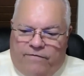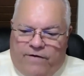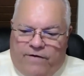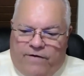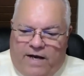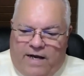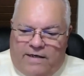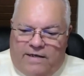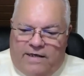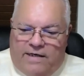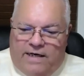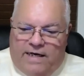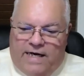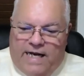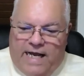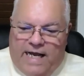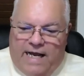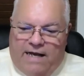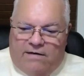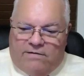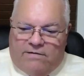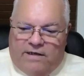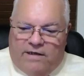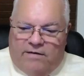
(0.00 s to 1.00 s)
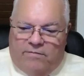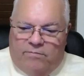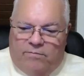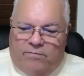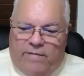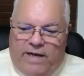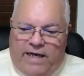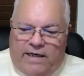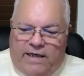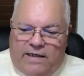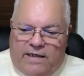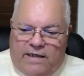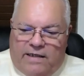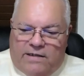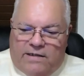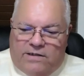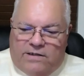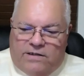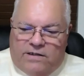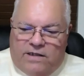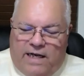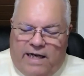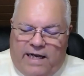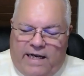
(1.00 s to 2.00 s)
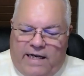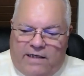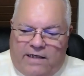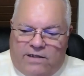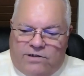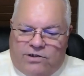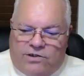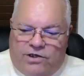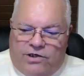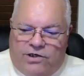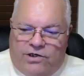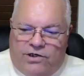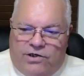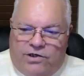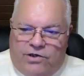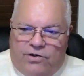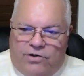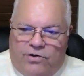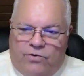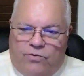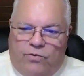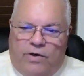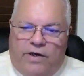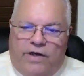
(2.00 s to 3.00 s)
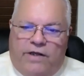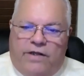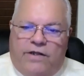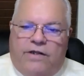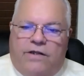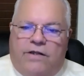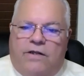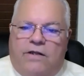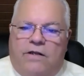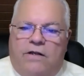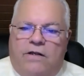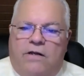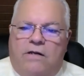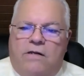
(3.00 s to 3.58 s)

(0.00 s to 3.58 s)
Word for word: finding out that meekness has to do with